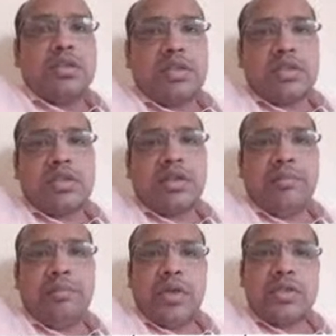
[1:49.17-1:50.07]
This
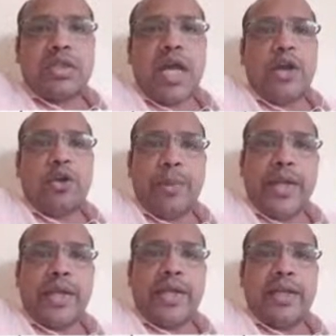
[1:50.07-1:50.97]
system must
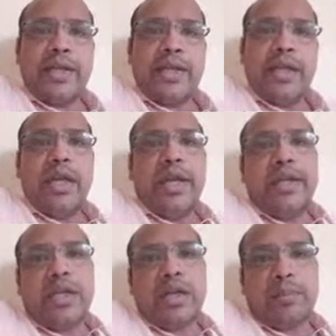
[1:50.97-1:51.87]
automatically
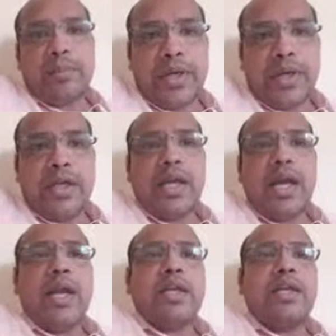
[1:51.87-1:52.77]

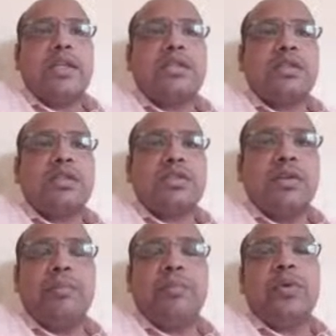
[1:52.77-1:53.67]
interpret at least
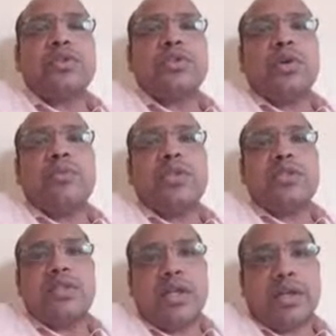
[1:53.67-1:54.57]
some portion of
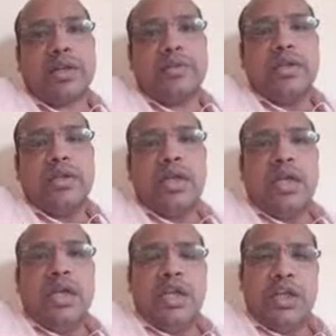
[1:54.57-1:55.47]
this data.
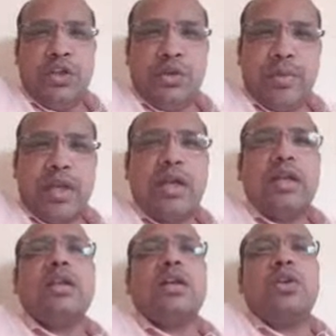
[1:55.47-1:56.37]
In
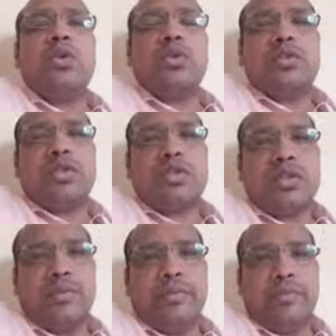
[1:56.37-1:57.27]
numerical control
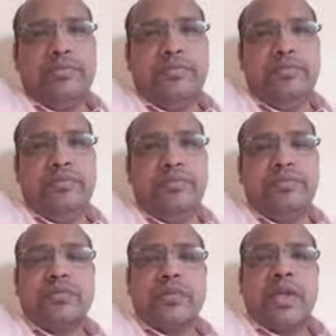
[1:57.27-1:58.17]
system,
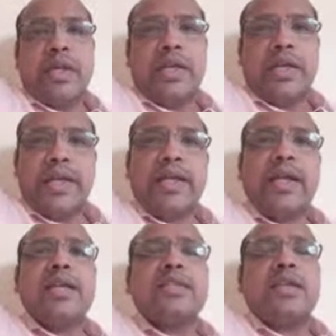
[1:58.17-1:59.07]

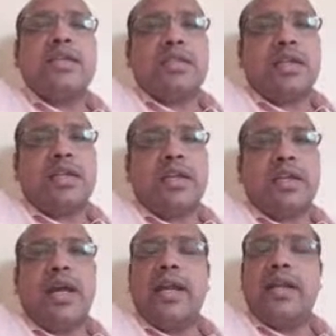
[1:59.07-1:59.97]
data is
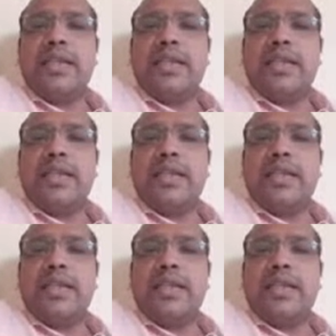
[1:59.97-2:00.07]
inserted